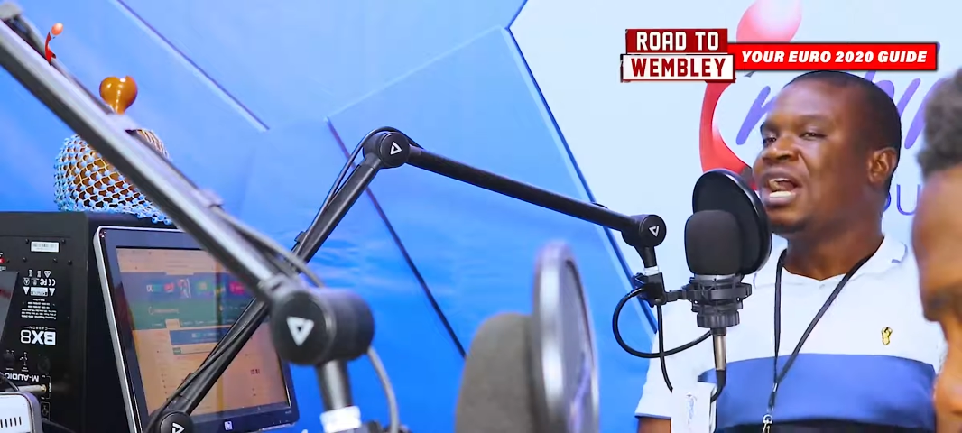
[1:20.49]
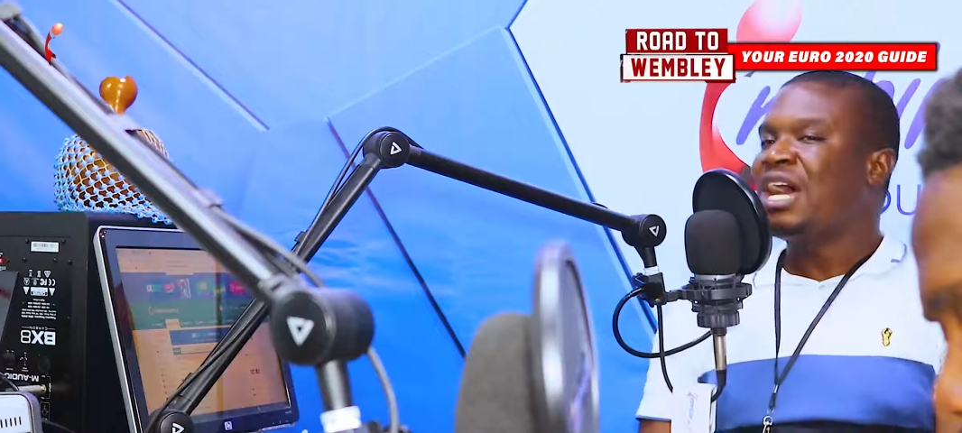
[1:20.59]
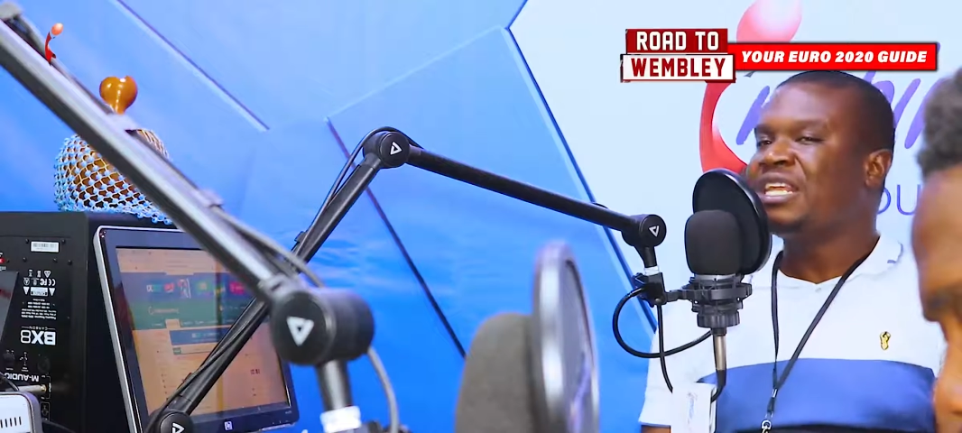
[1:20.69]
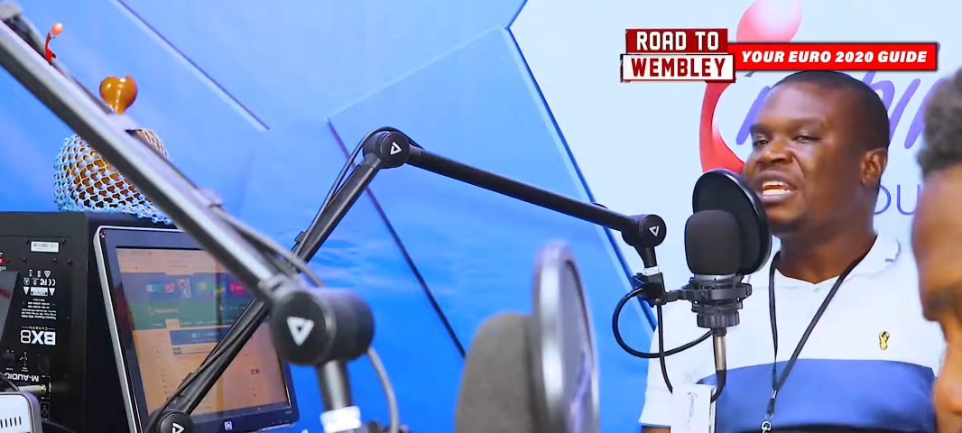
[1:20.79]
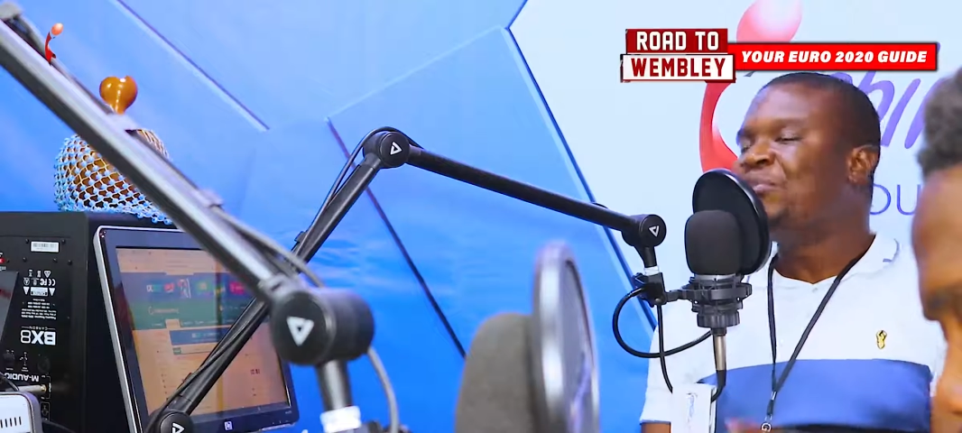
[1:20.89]

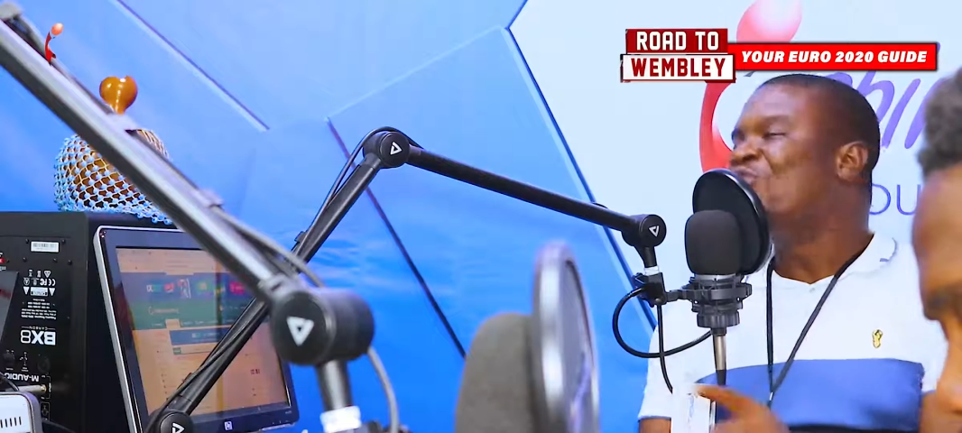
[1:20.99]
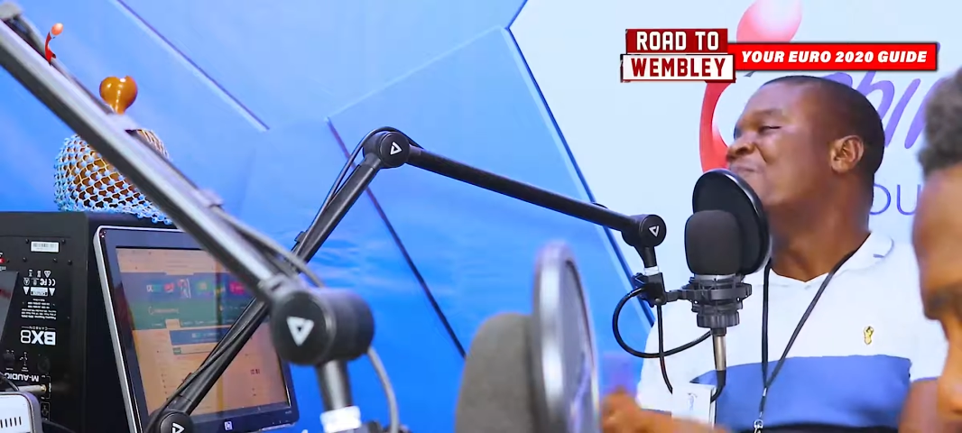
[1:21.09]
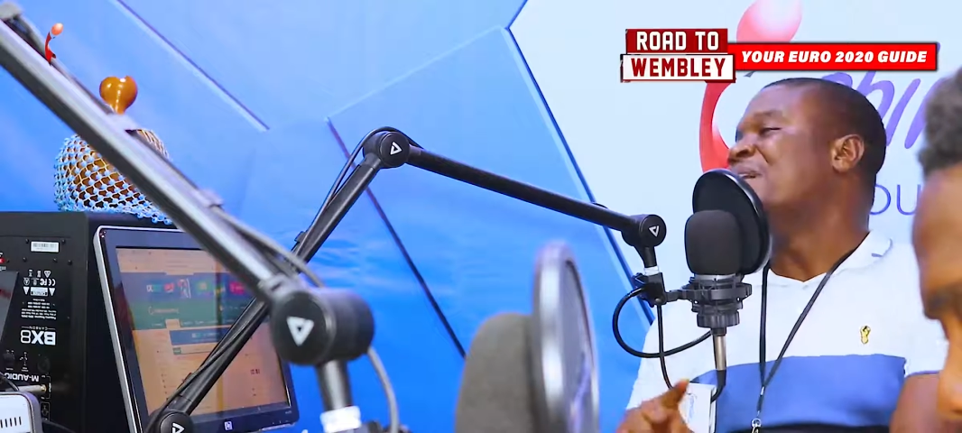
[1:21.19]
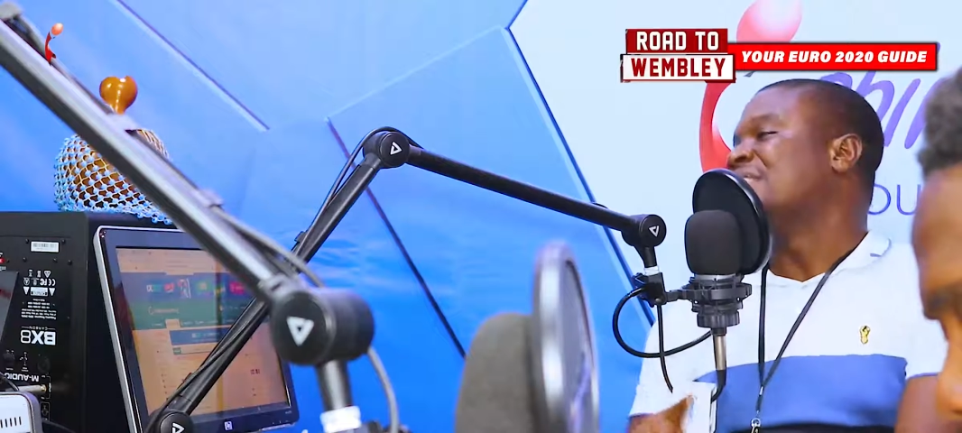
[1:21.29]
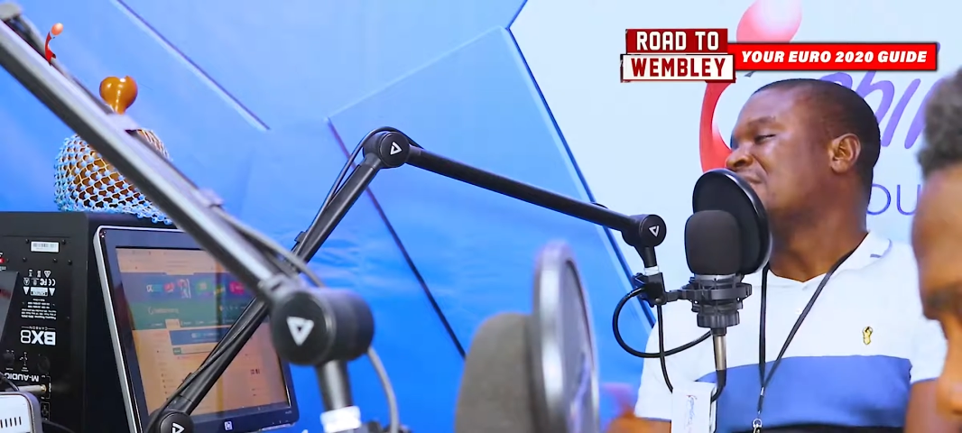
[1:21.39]
and then the
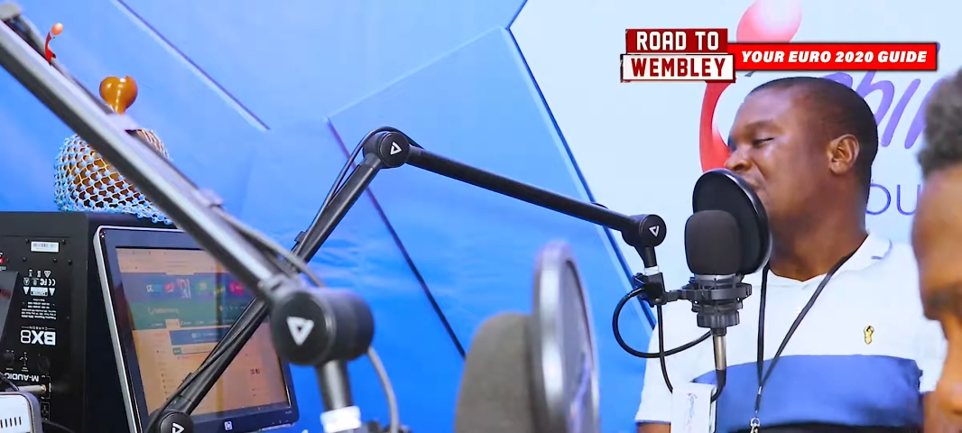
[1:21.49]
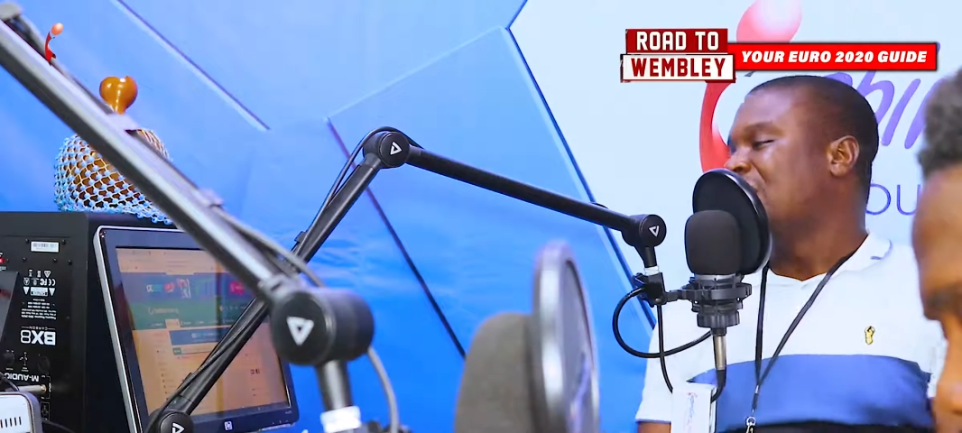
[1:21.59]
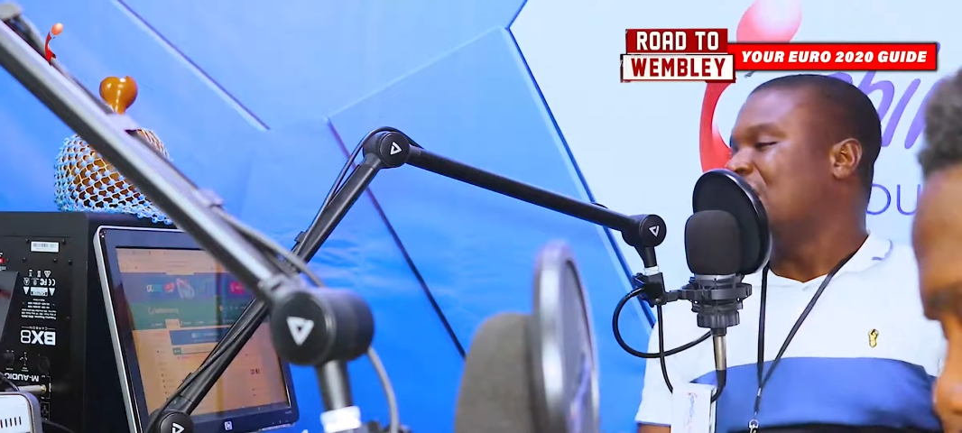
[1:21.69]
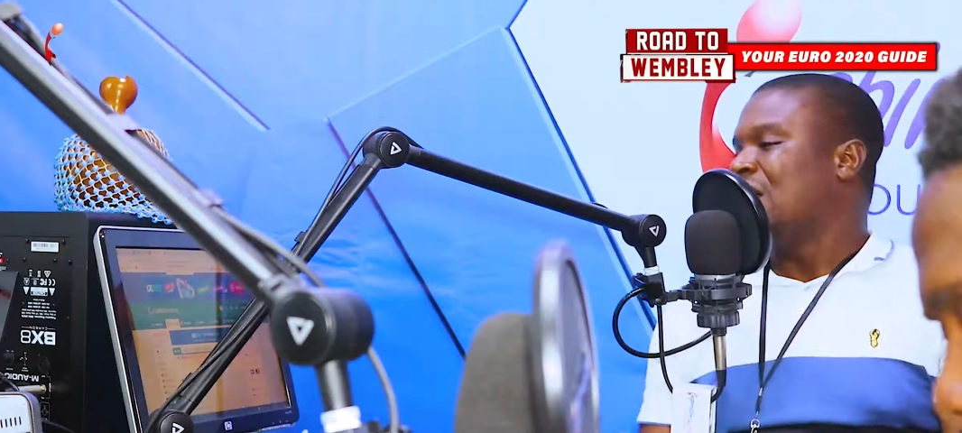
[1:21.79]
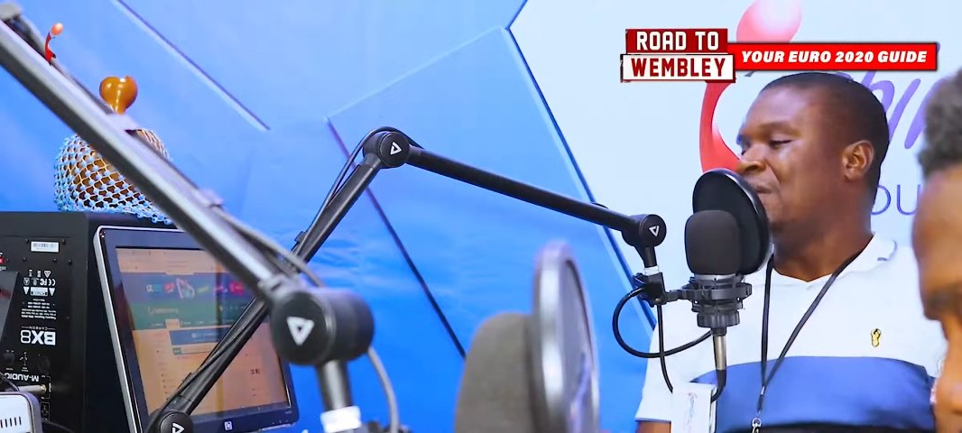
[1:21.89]
movement
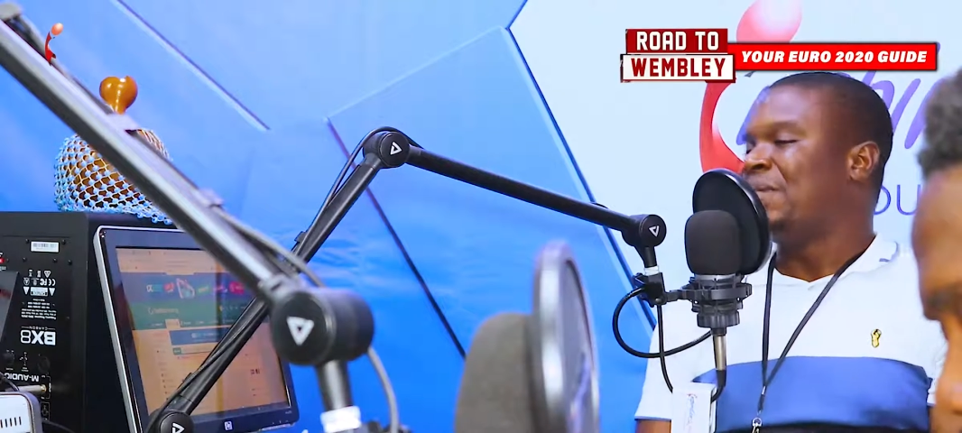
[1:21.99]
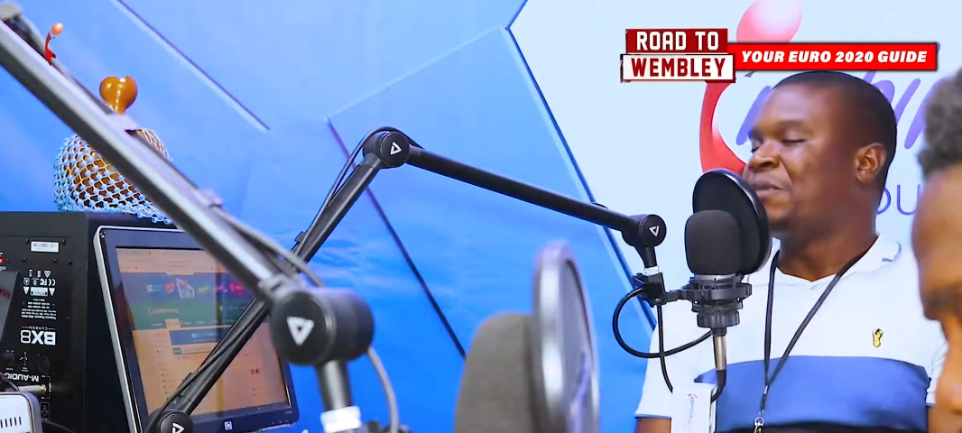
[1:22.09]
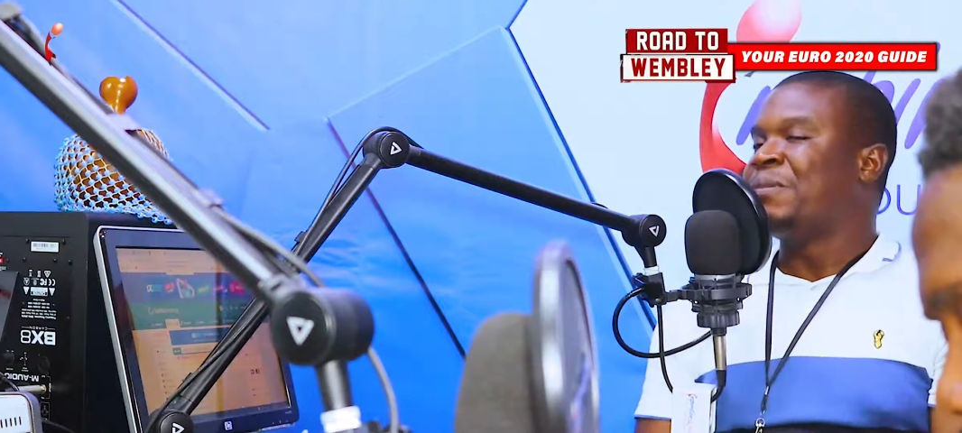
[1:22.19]
and